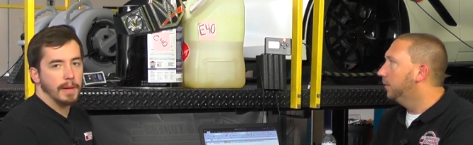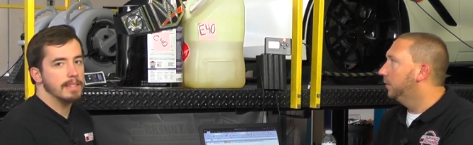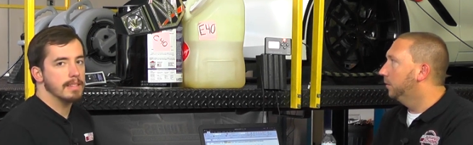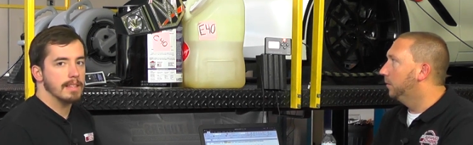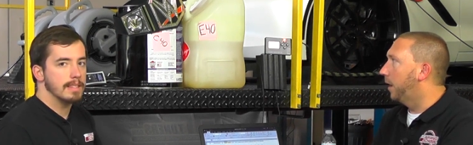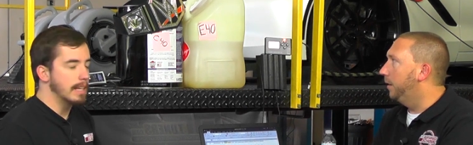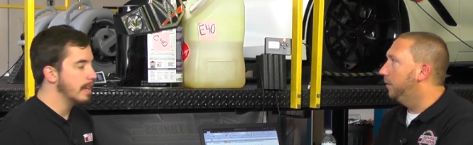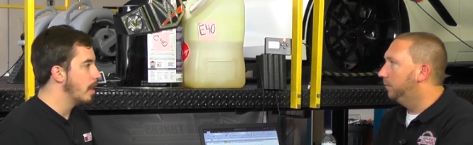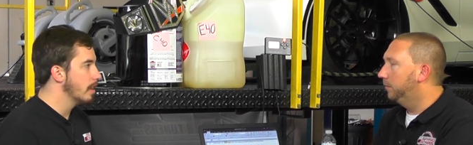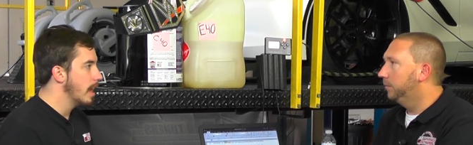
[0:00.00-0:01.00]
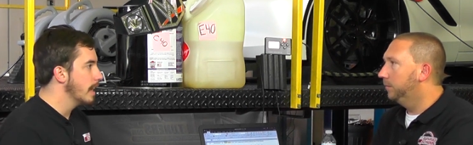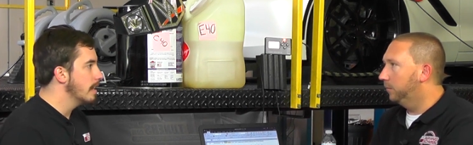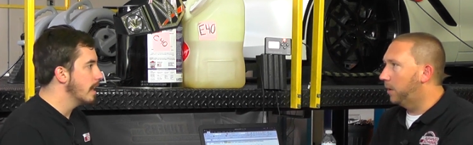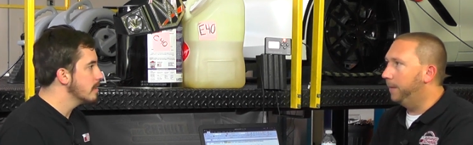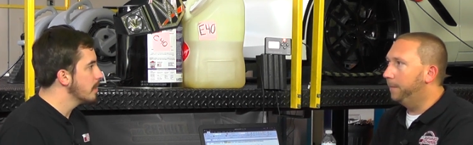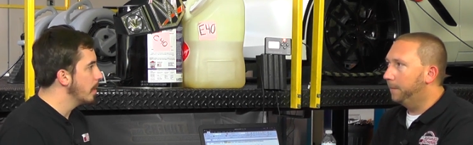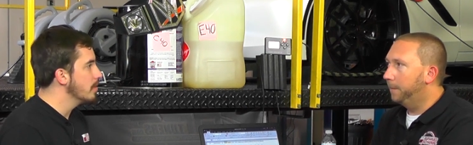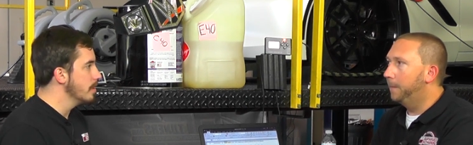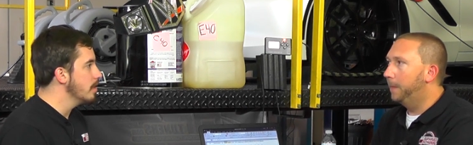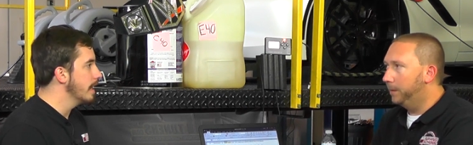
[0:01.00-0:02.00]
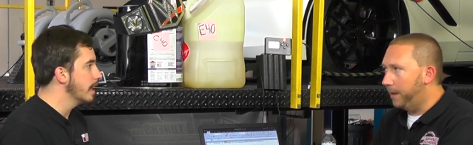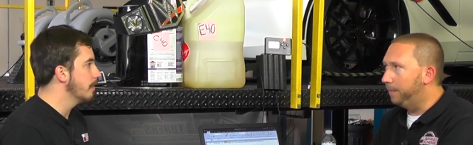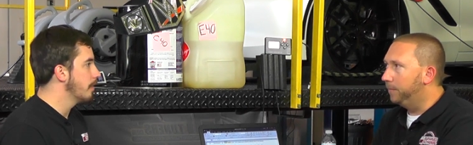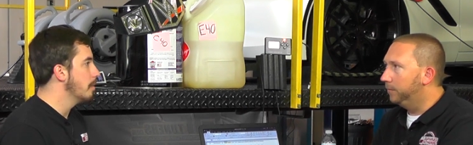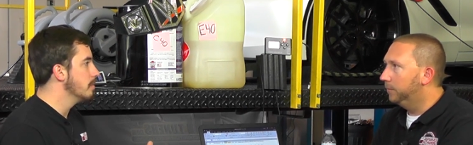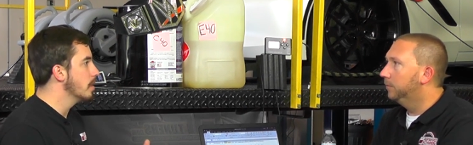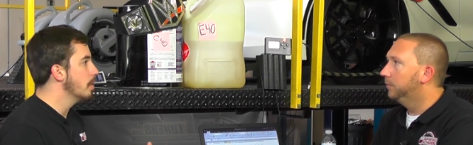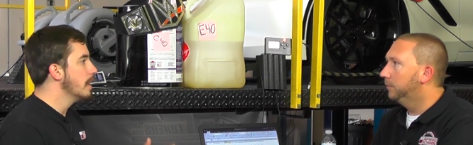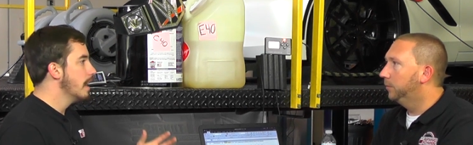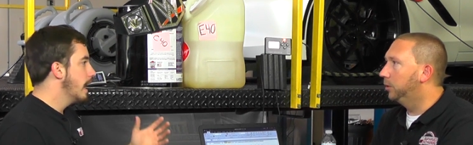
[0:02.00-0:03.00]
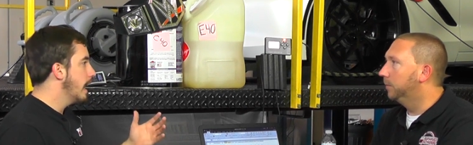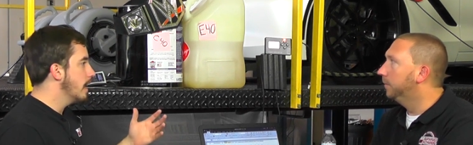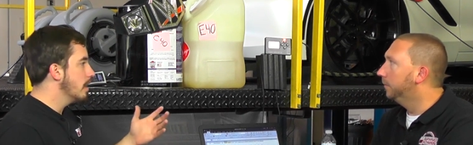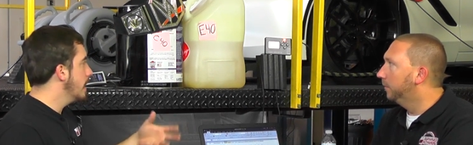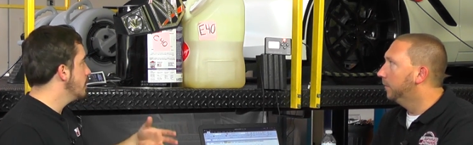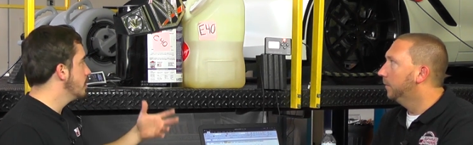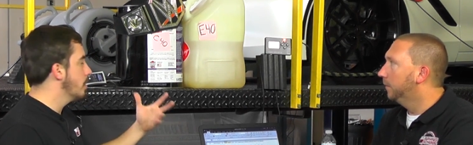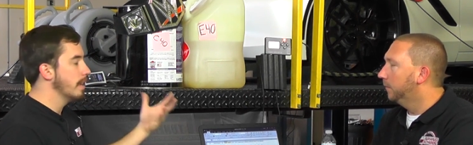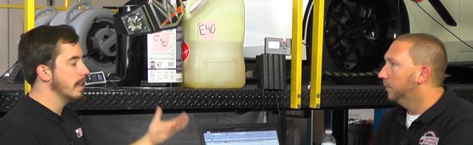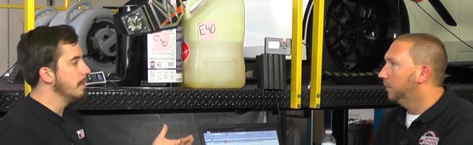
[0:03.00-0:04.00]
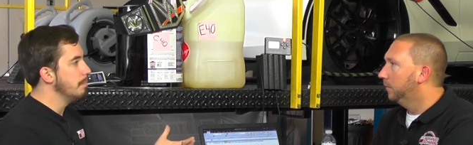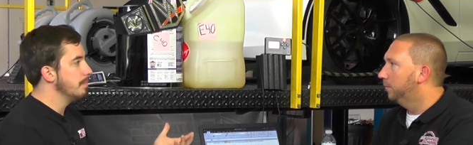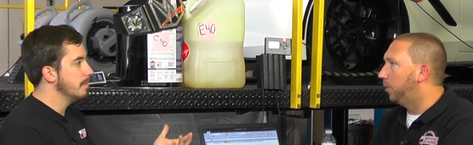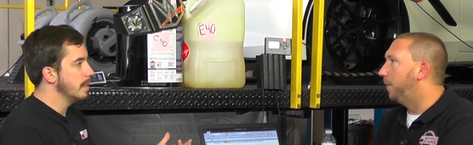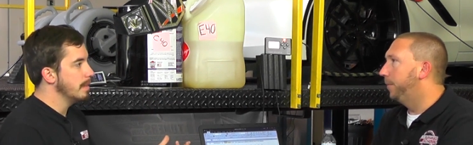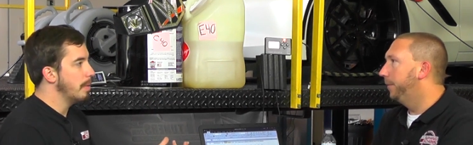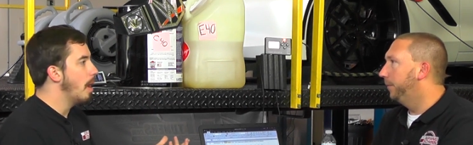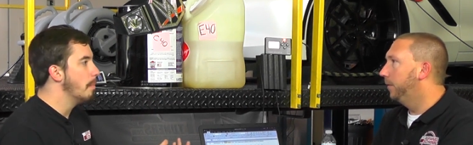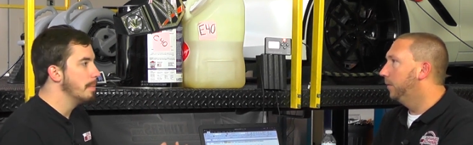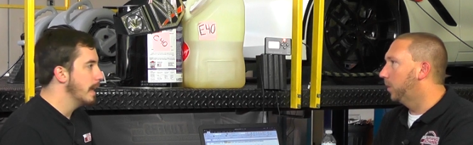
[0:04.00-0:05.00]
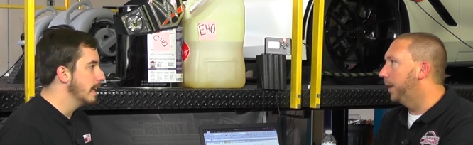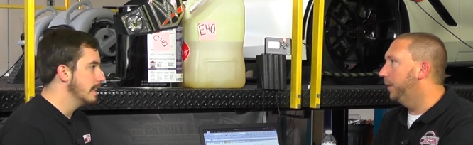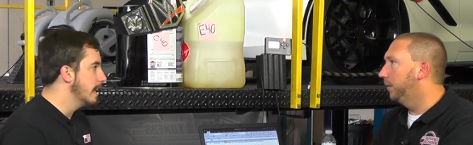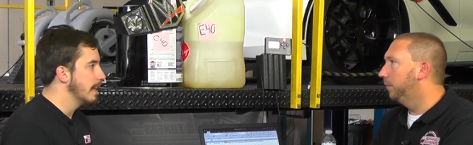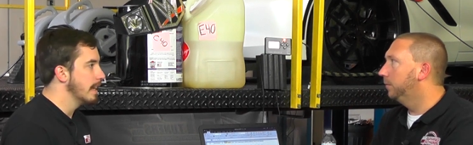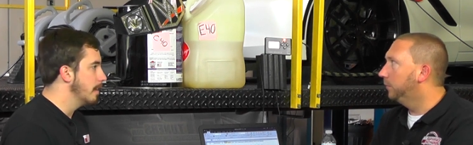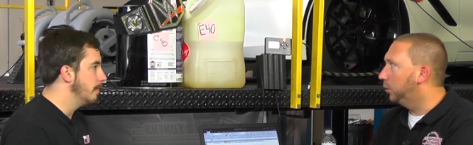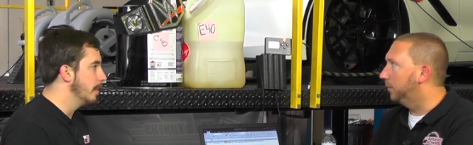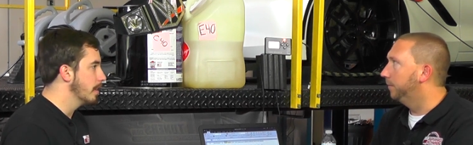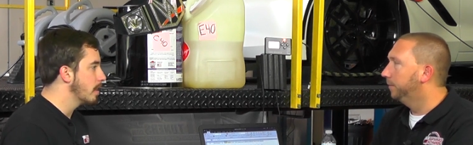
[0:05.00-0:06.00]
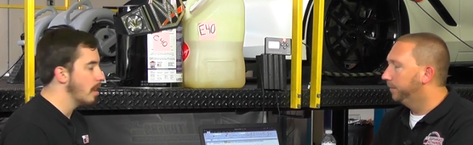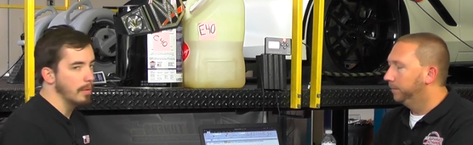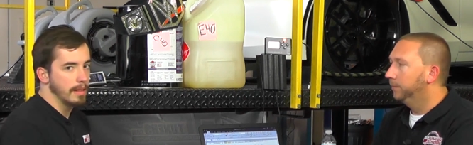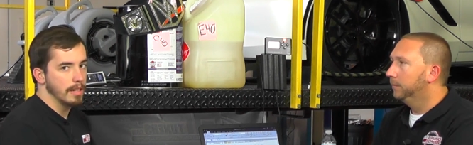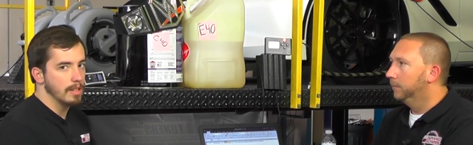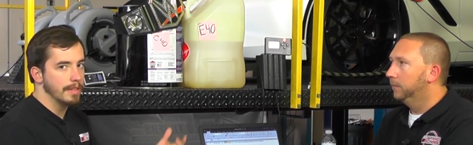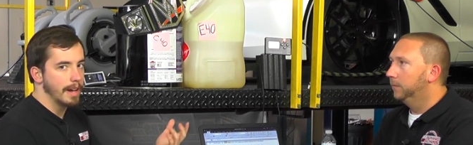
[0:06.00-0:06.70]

Speaker 1: places that right. sell it online, and right. I suppose that you can get yep. it from. So sure. you can't just go to any pump pump right. and get it and sure. fill your car with it. You've